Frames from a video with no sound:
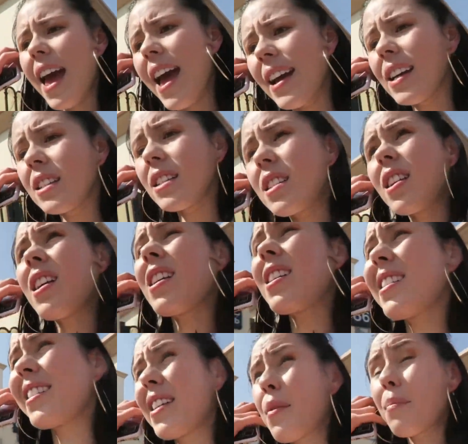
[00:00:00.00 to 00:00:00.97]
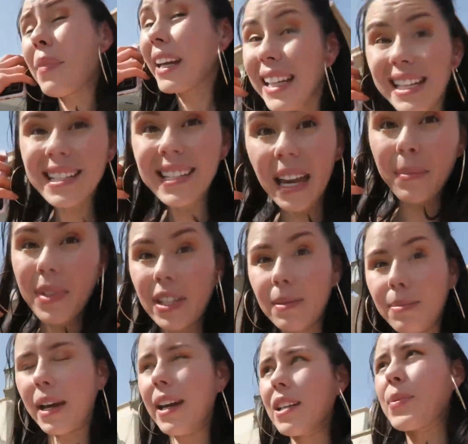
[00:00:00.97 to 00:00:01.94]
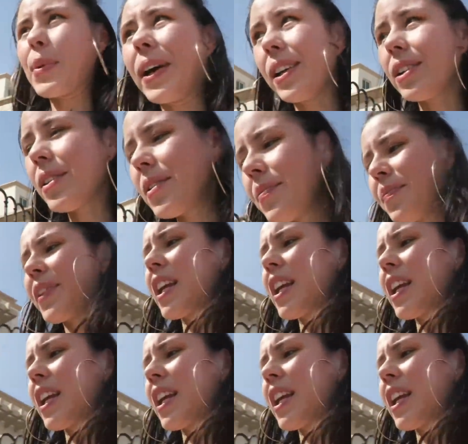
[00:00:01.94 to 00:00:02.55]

and my niece came to Dubai as well.